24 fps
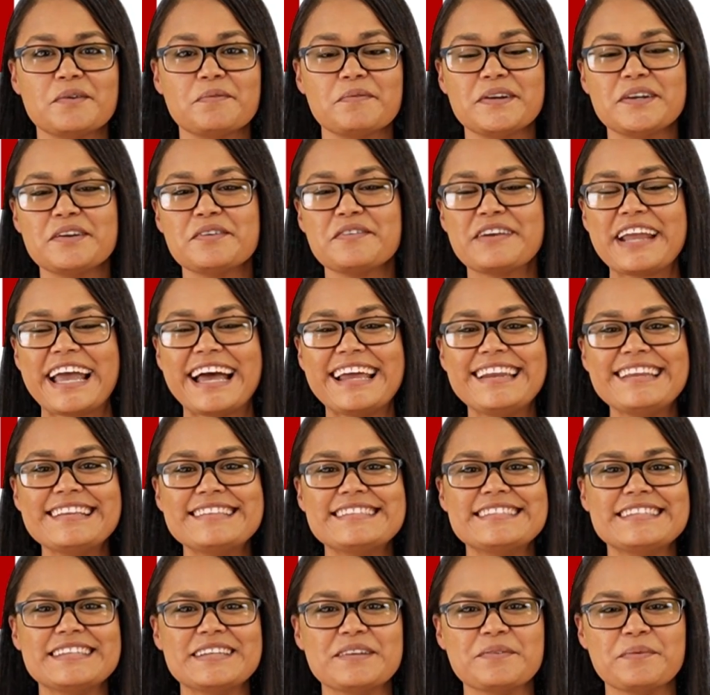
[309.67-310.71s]
when in
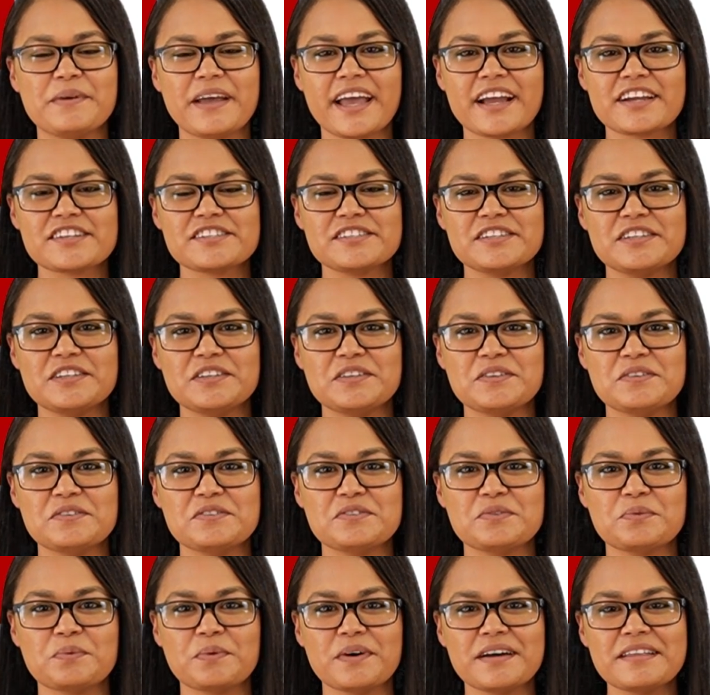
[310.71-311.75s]
reality, we actually
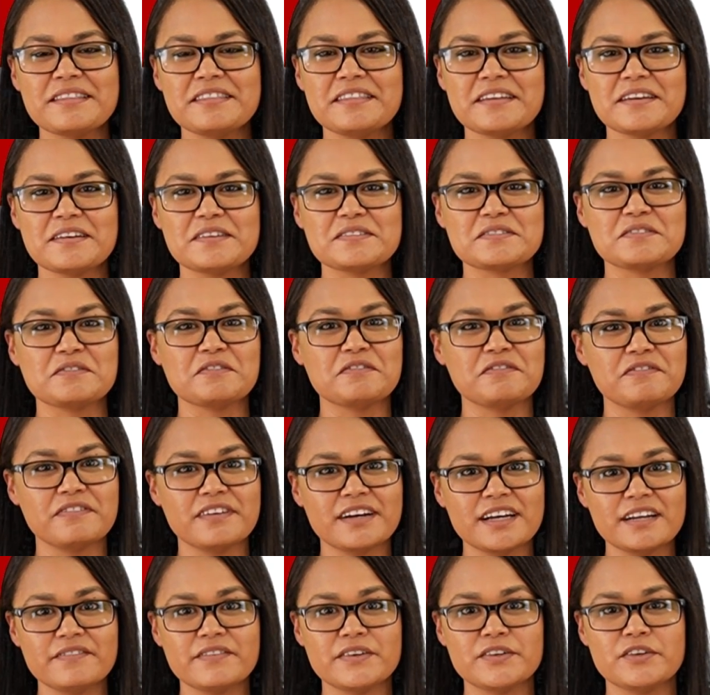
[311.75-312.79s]
use
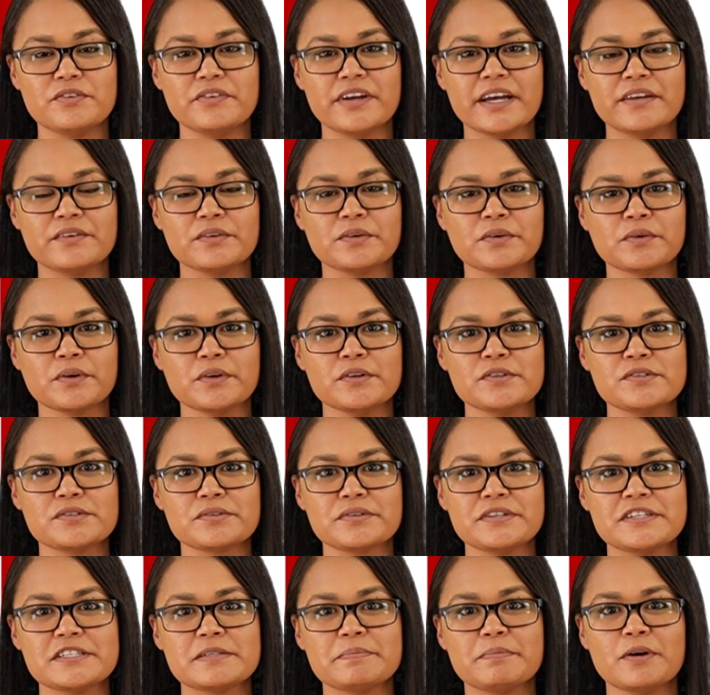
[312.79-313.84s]
1,500 Rand on
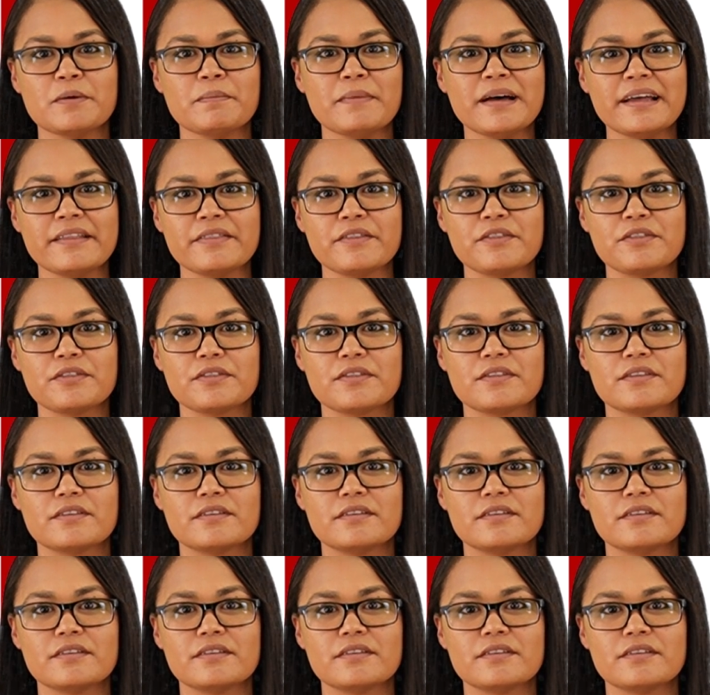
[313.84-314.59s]
groceries per month.